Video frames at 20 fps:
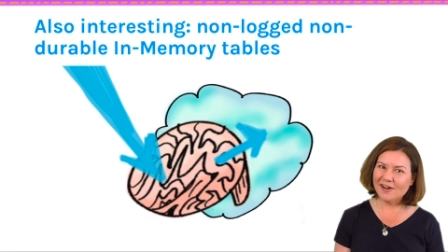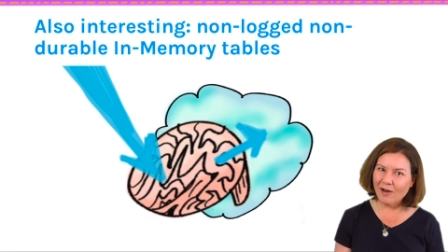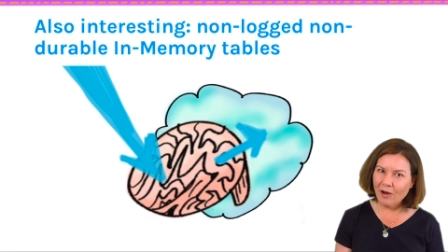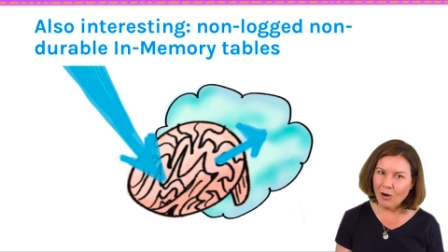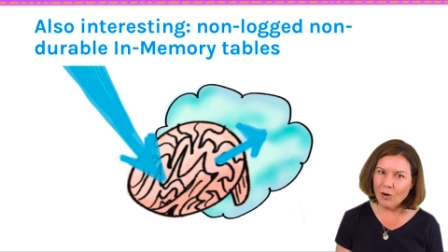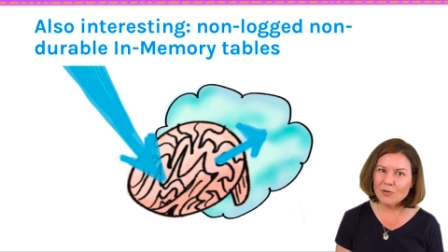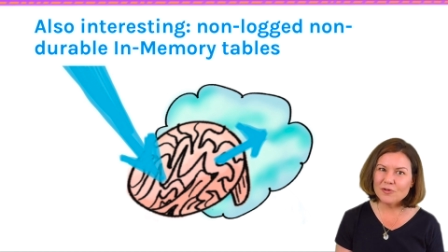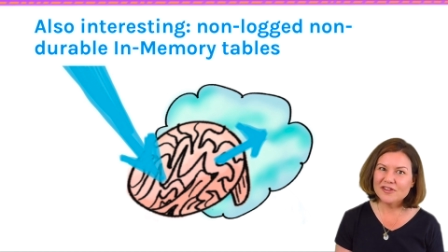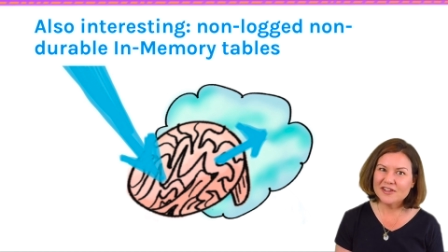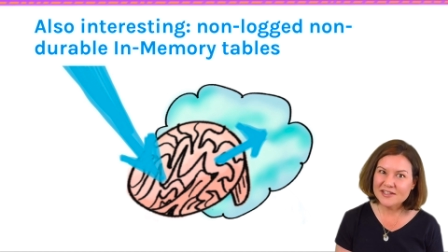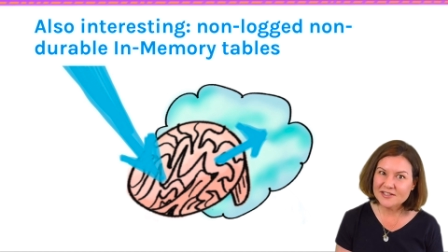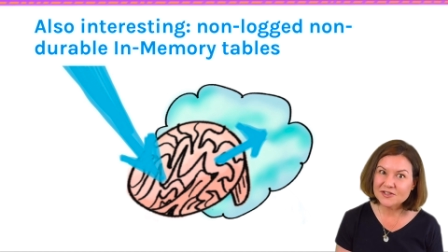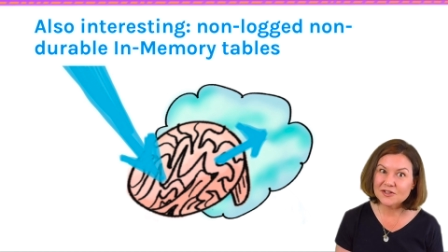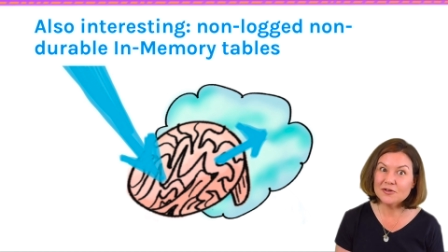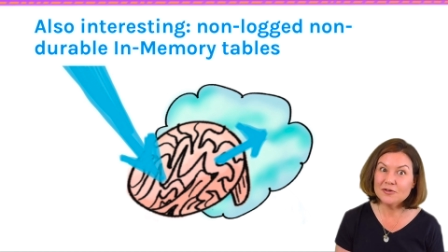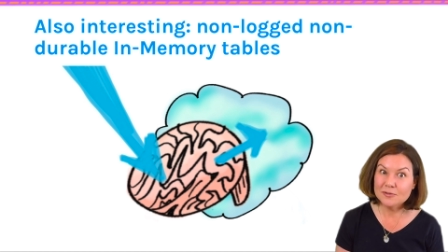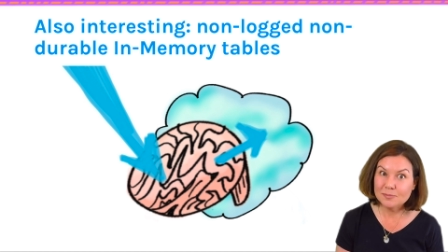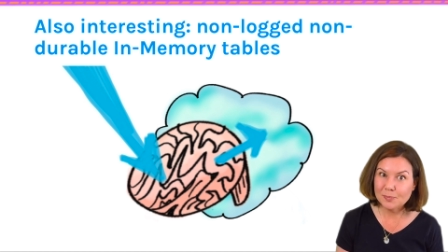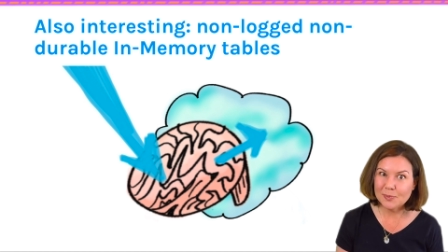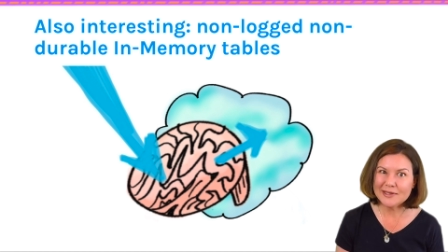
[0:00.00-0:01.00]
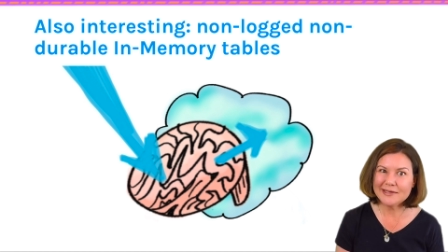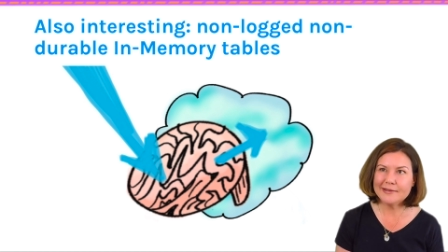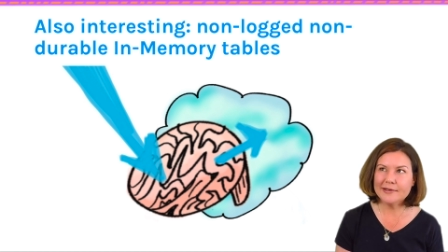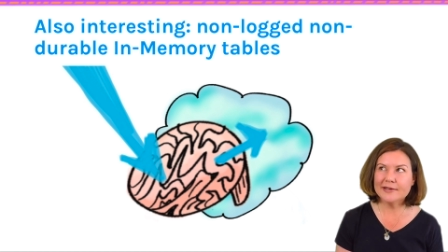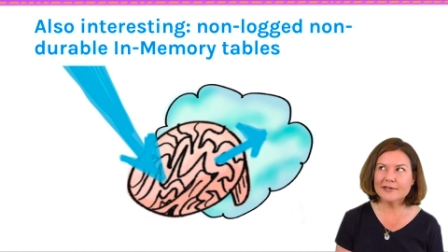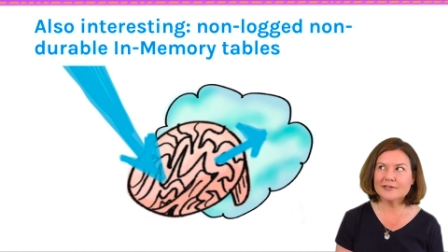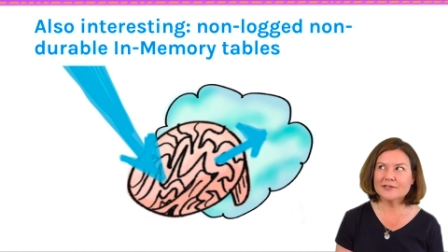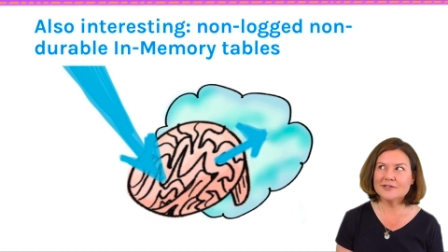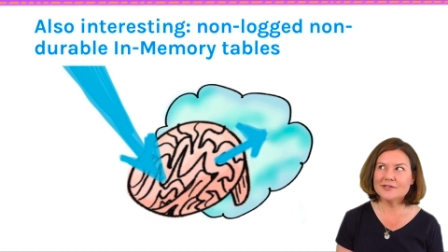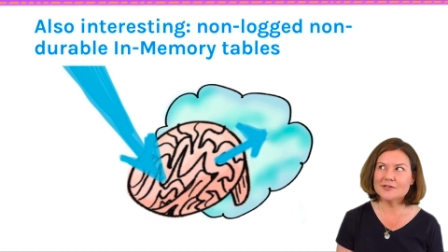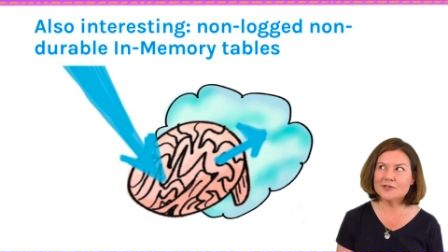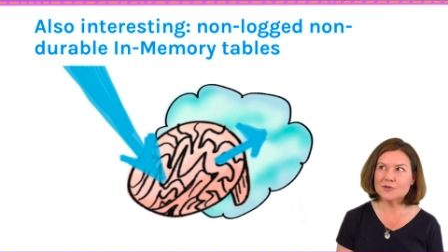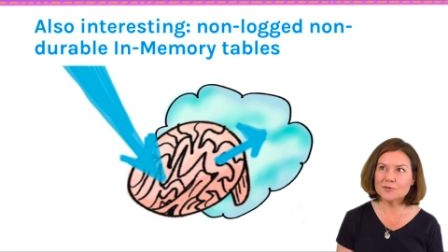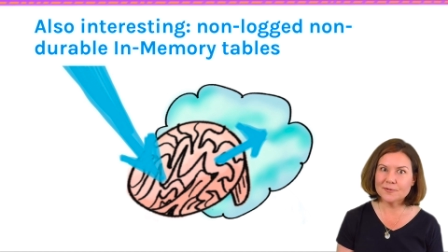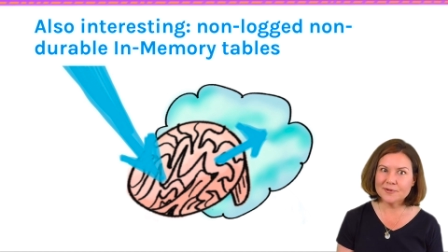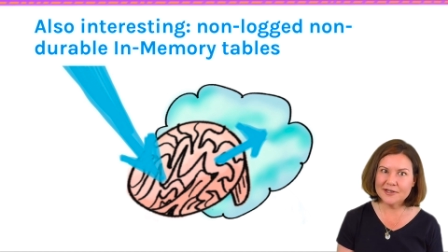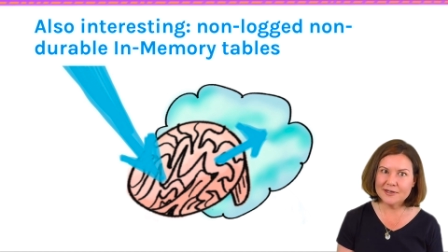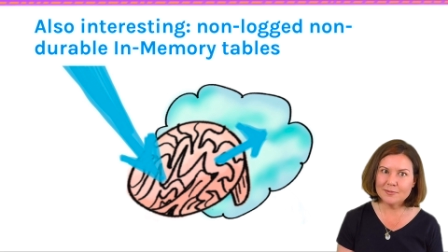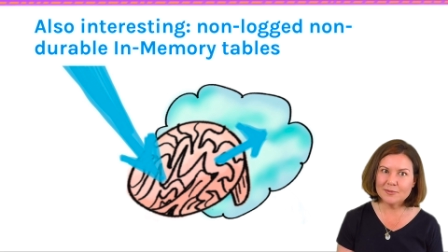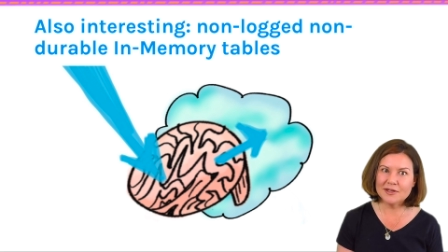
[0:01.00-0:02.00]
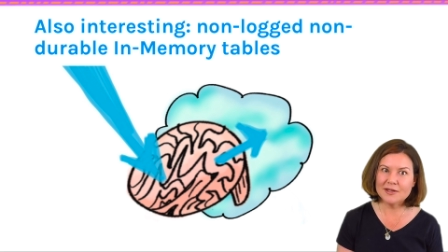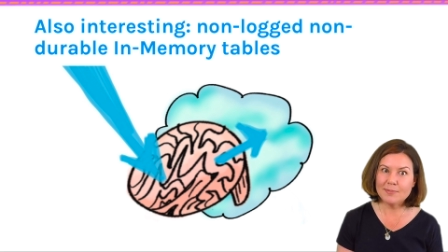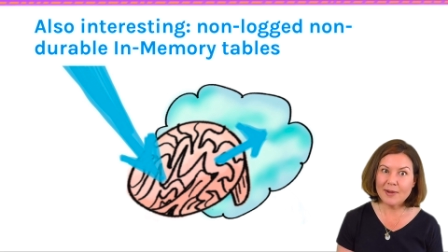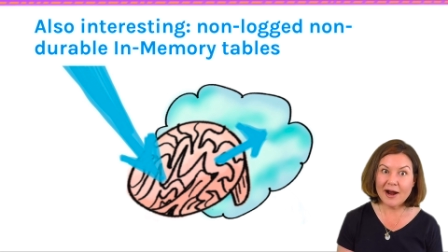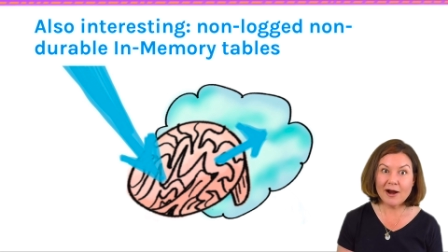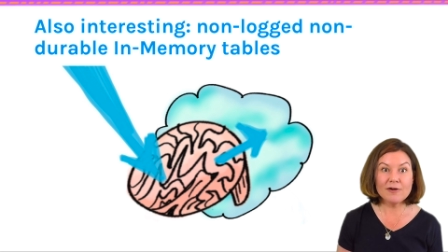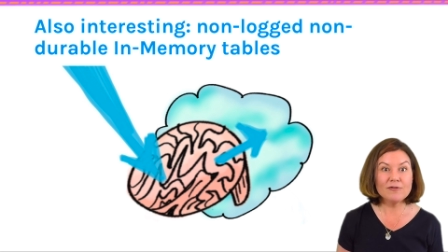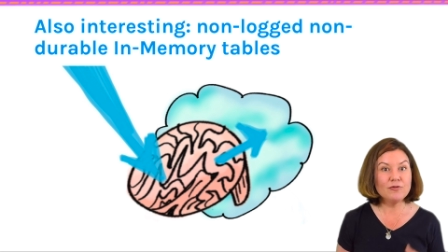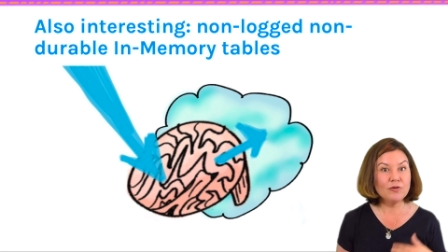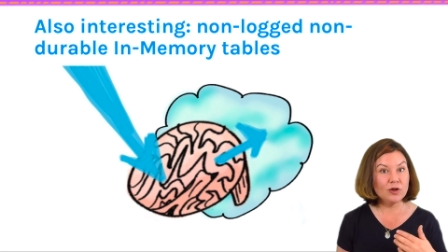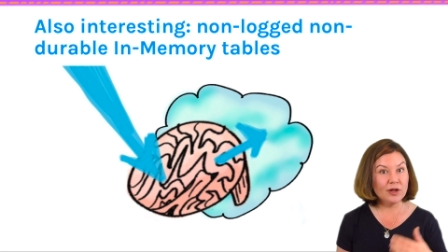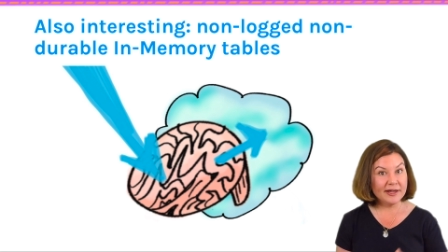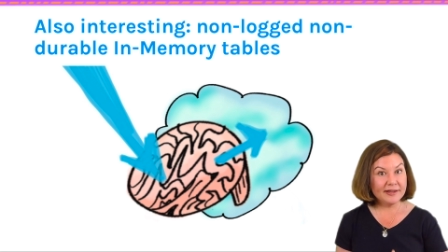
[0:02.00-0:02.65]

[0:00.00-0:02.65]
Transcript: oh, this could be extremely powerful.